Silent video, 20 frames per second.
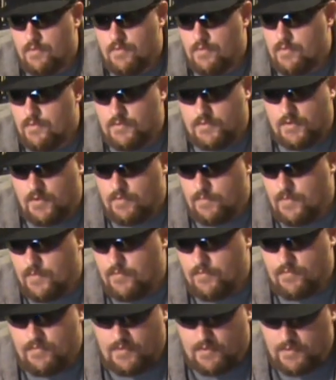It's going to be
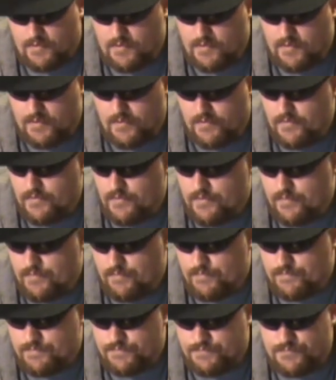ridiculous.
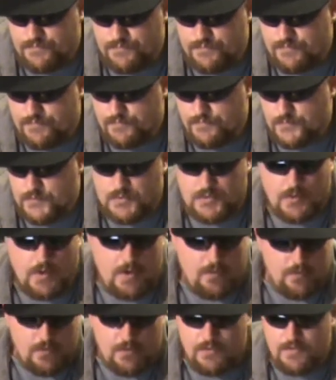So
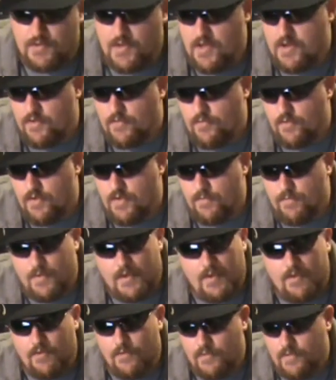I will take Green
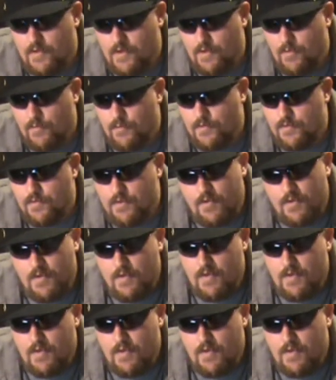Bay on that one.